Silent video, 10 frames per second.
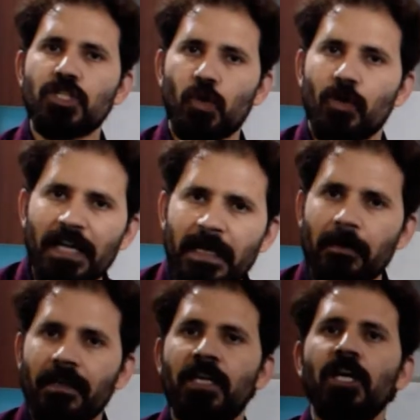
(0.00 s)
or
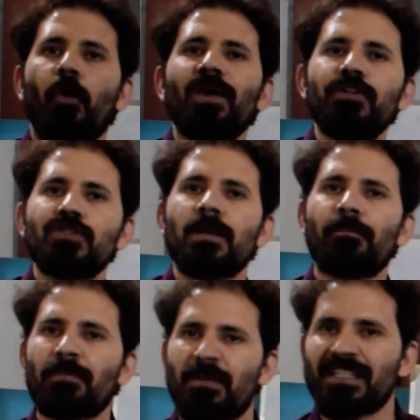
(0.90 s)
yearly, we use
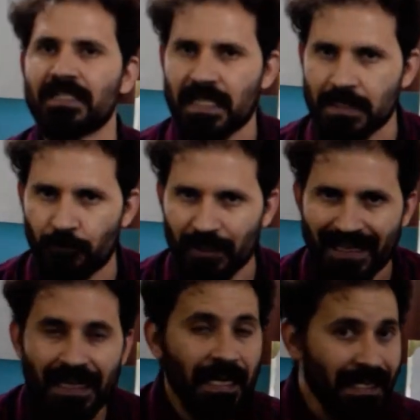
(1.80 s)
simple present tense for
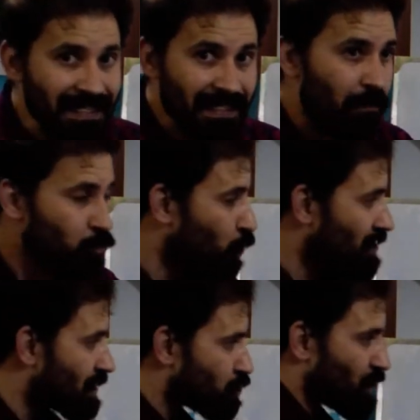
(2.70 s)
that. Let's come
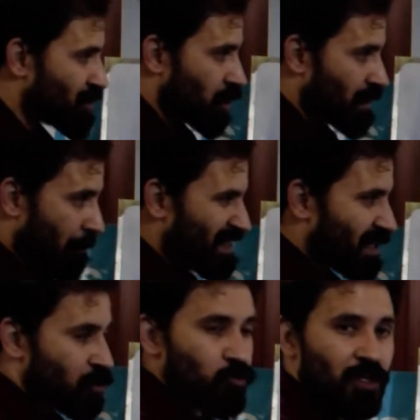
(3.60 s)
towards the structure, the
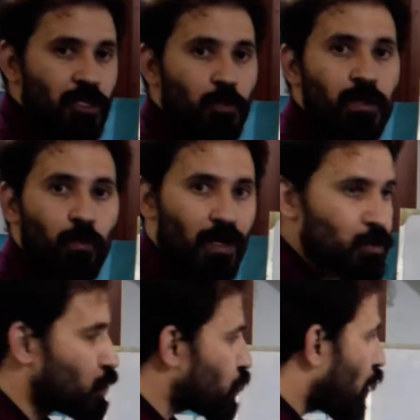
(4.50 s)
basic structure we want
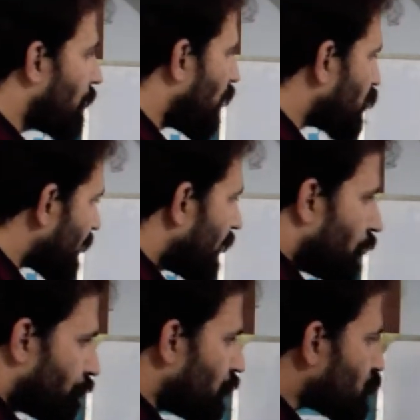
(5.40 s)
to talk about.
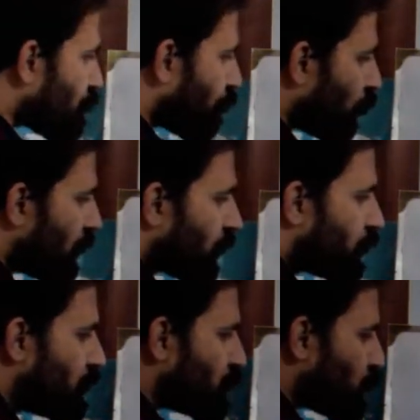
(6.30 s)
First of all,
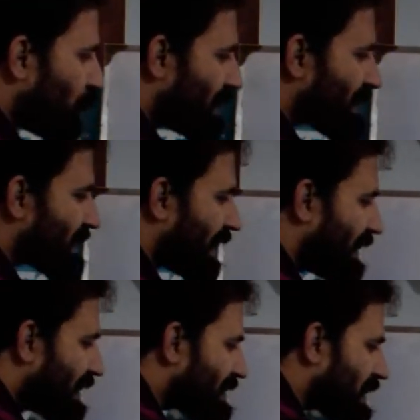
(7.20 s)
you need to
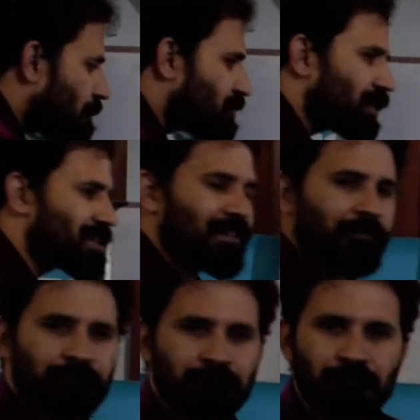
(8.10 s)
understand subject.
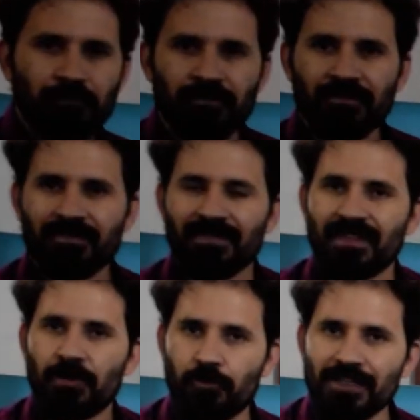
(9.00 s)

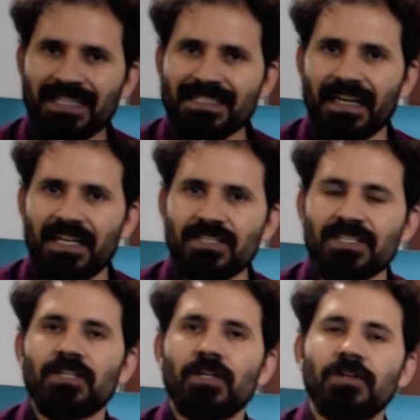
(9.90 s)
For this
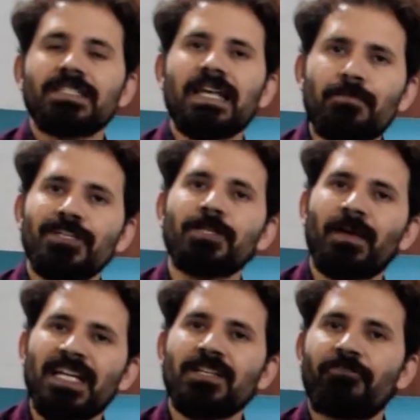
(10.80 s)
case, subject
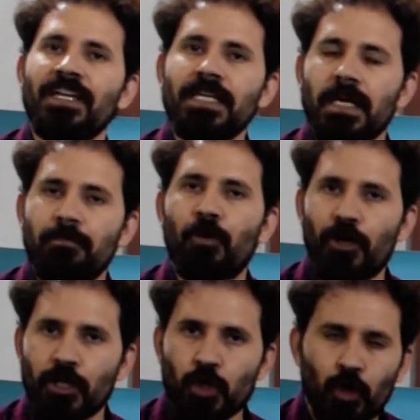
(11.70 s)
plays a very
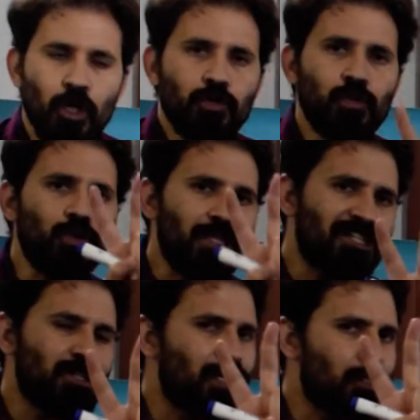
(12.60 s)
important role. Two
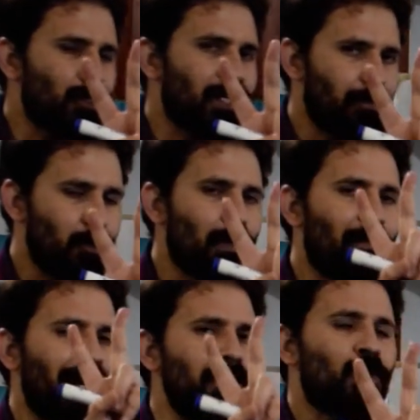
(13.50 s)
things you need to keep in your
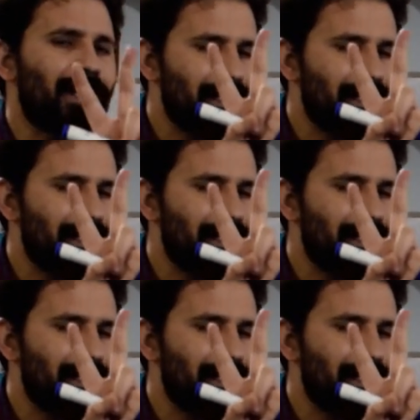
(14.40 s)
mind while